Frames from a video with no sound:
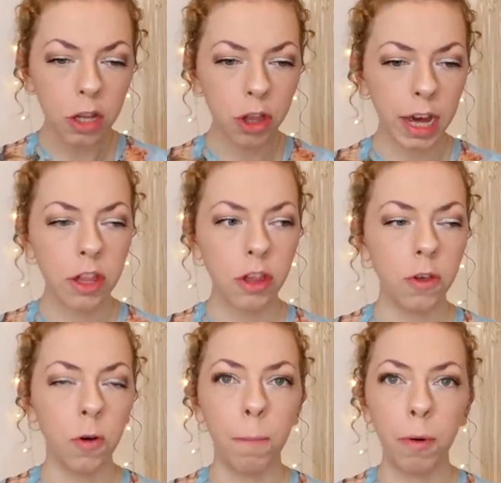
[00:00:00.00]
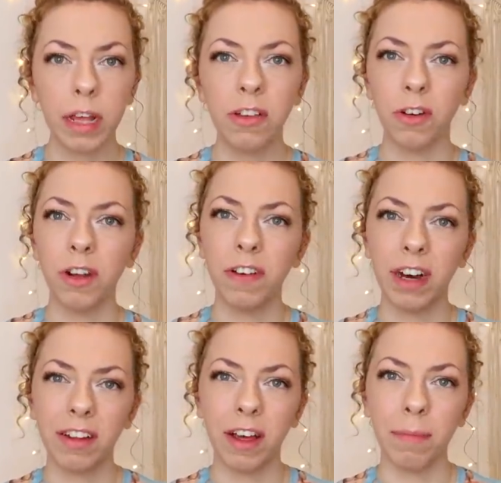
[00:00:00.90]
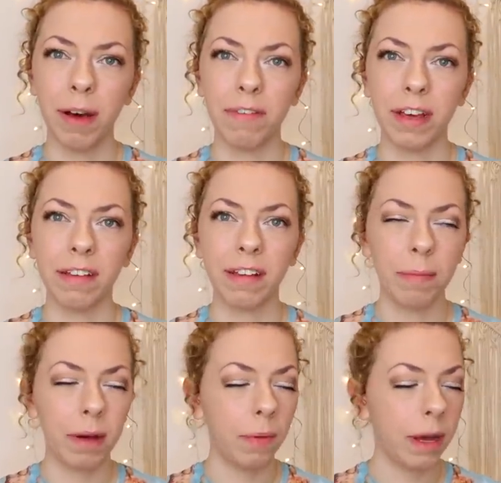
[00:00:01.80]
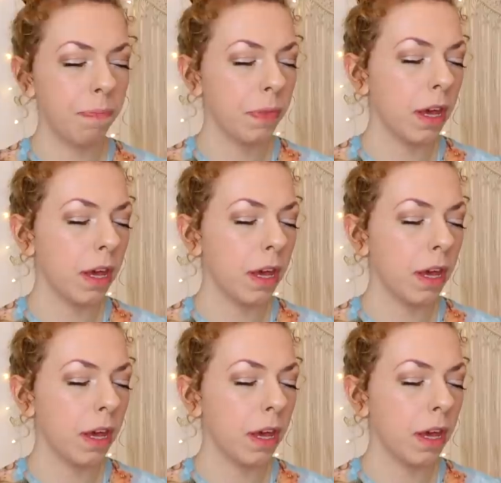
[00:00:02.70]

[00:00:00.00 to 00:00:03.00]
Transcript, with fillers: changing your body sorry if you guys heard my fingers click by the way